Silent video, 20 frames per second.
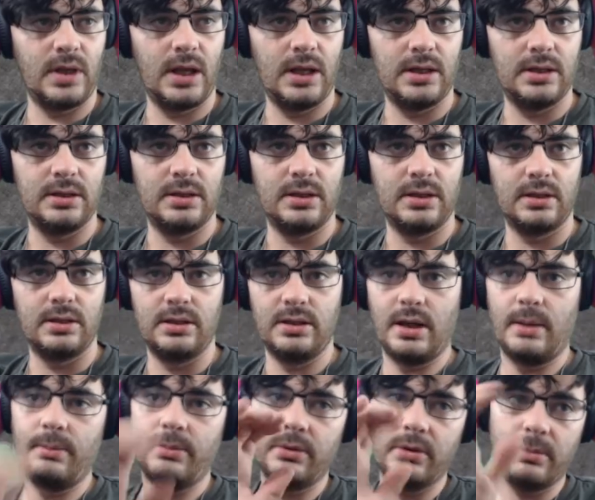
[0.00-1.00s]
in
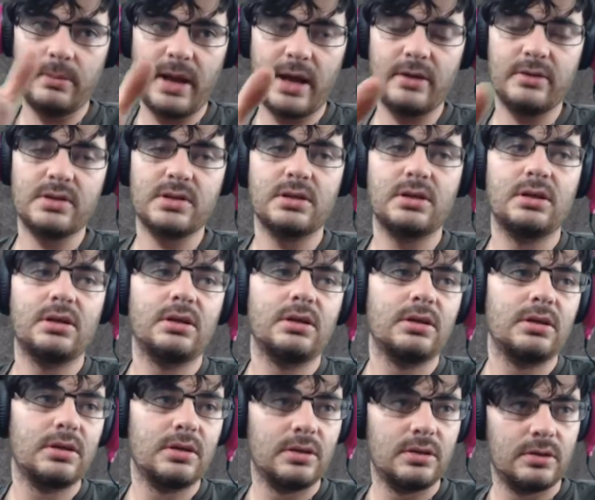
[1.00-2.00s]
number amount.
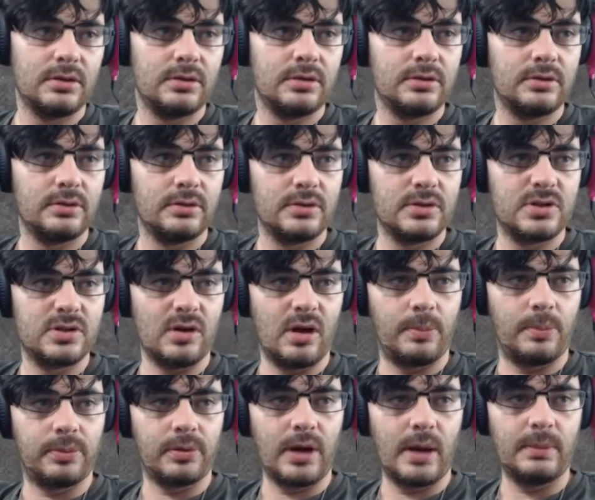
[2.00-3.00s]
So
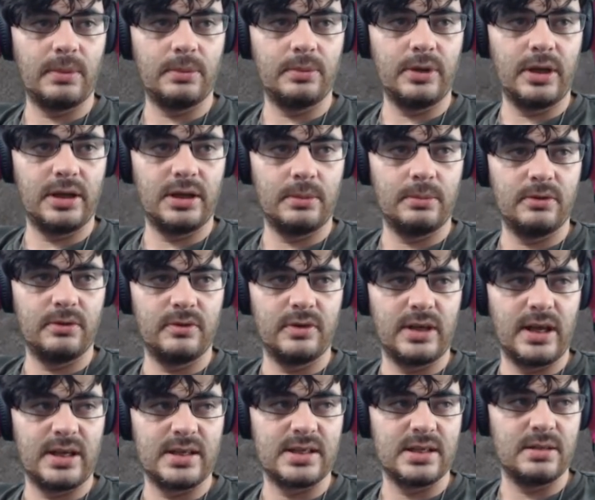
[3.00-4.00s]
I'll probably end up
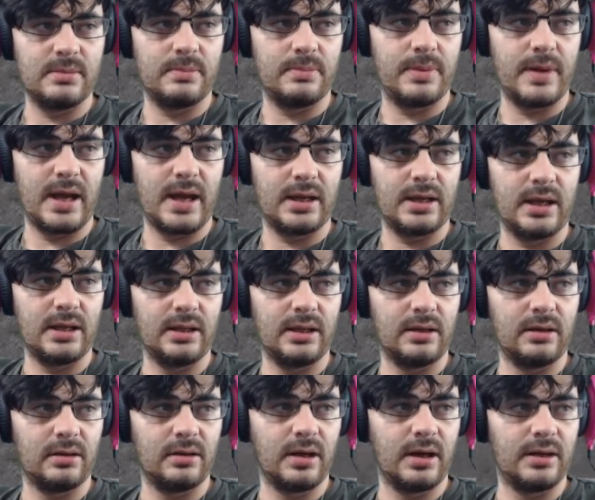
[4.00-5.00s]
moving that to the back end
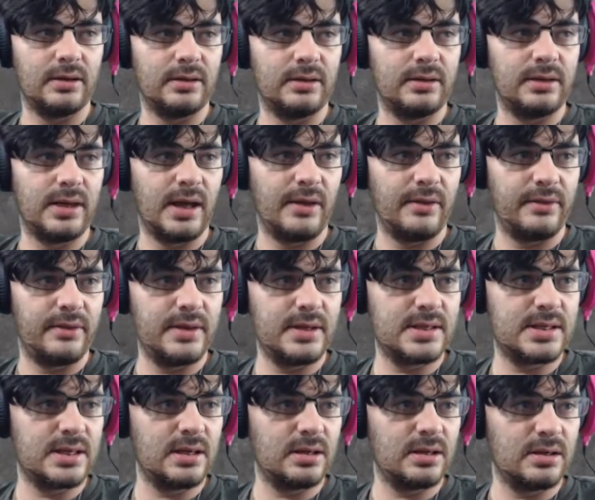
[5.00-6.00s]
later on. Now
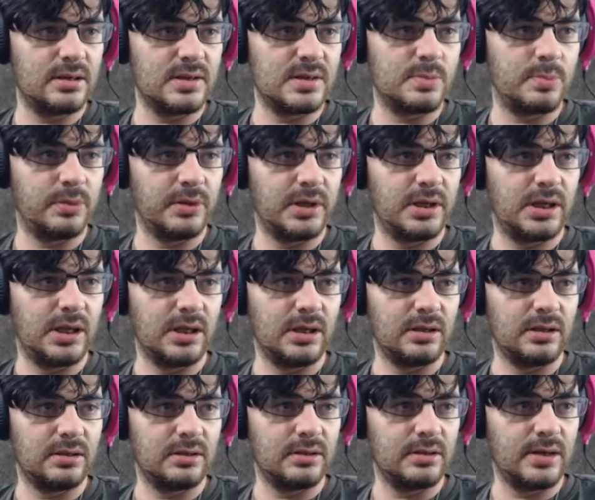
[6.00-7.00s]
this here is blinking
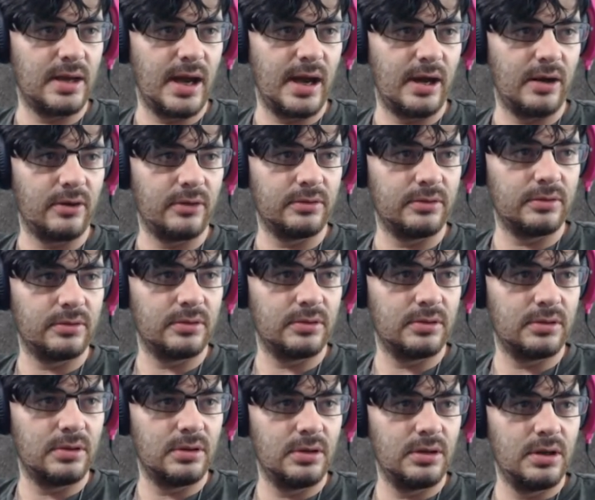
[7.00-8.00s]
now.
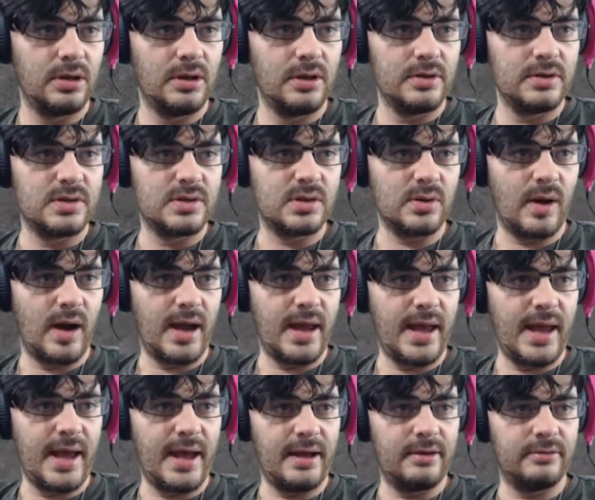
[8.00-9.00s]
So I
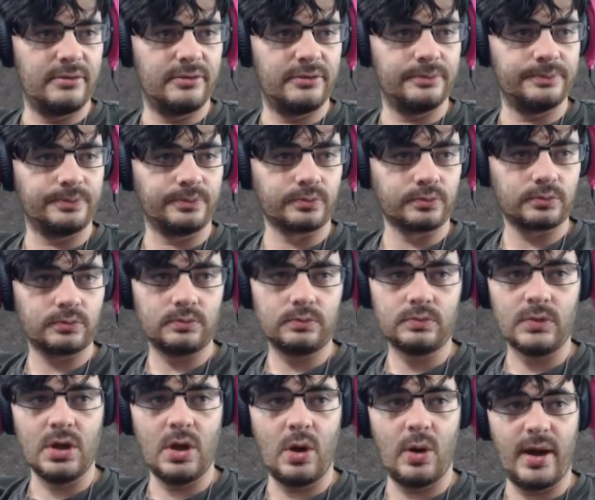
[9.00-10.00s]
have
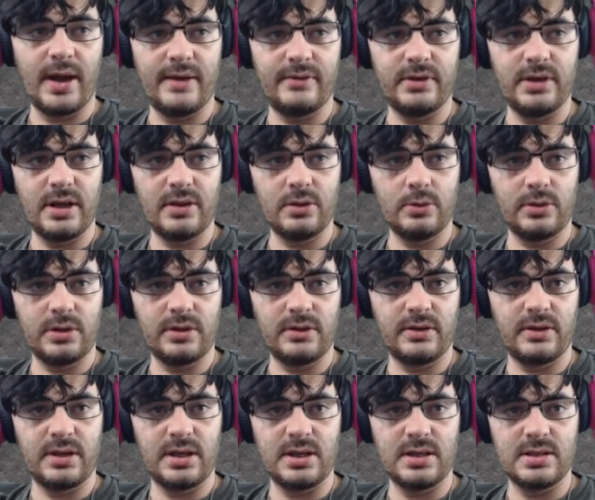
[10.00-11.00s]
another one
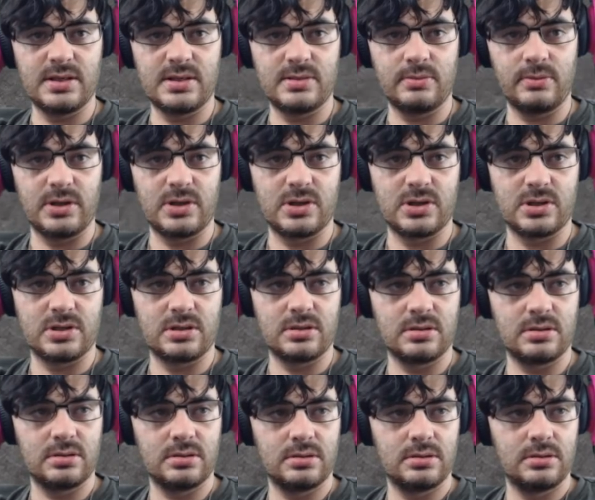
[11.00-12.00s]
of these, which
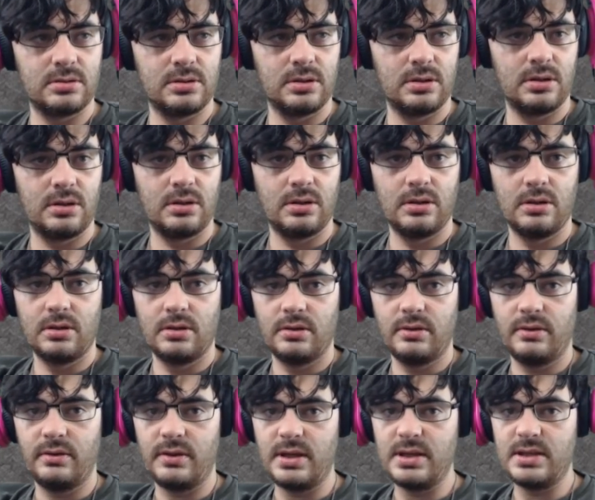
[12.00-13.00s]

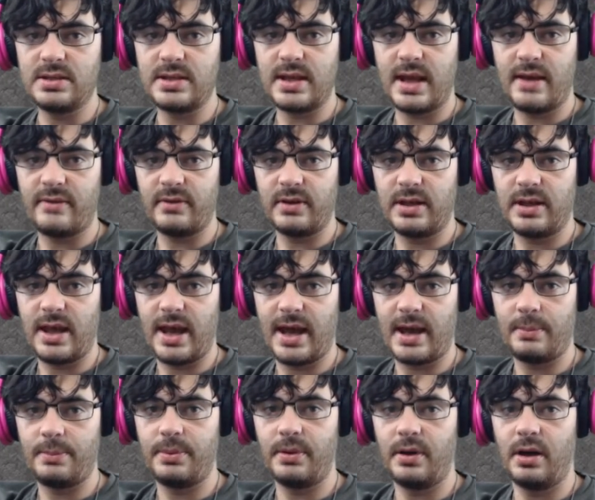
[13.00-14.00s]
these have a
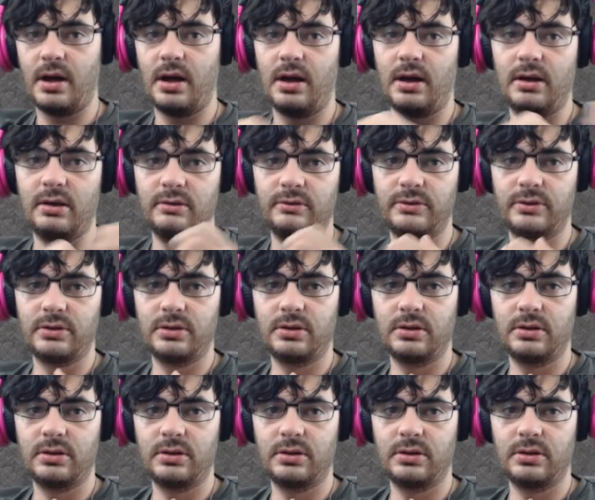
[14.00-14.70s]
cap of